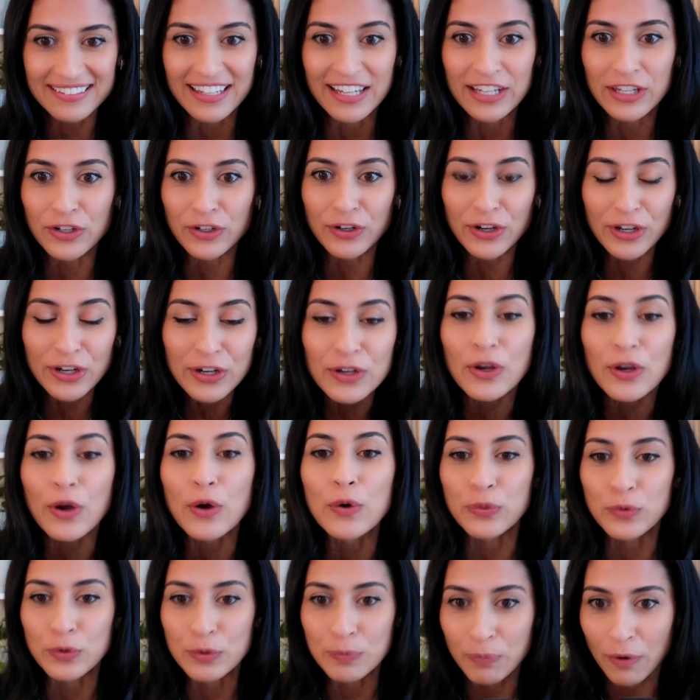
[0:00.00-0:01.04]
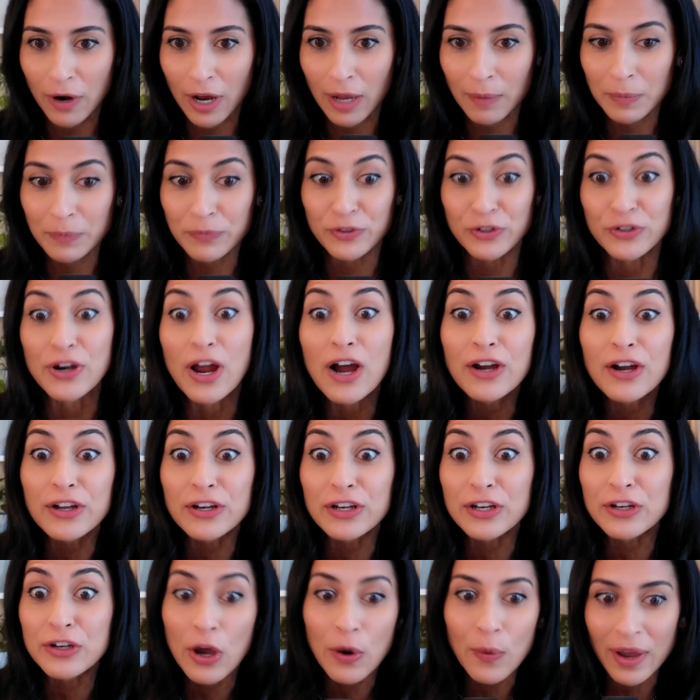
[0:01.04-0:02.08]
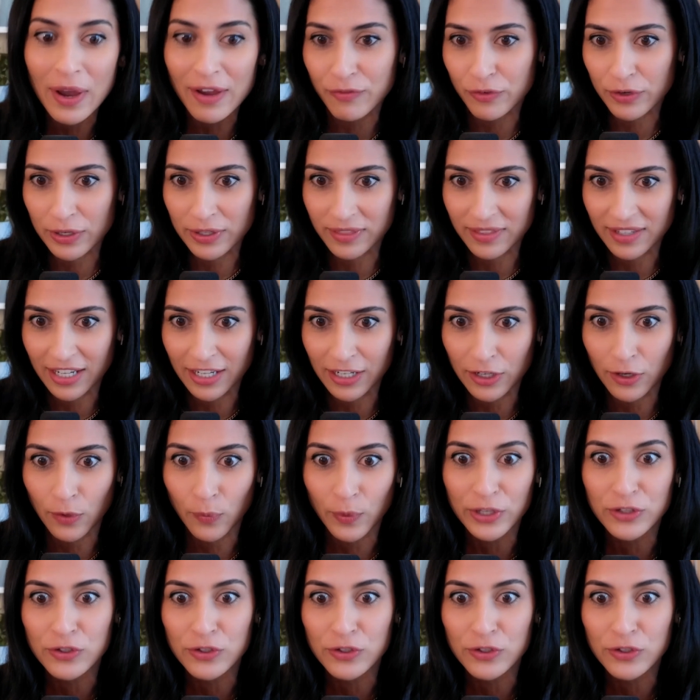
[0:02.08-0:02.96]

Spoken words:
It's like you're going to go through problems. You're not going to know everything.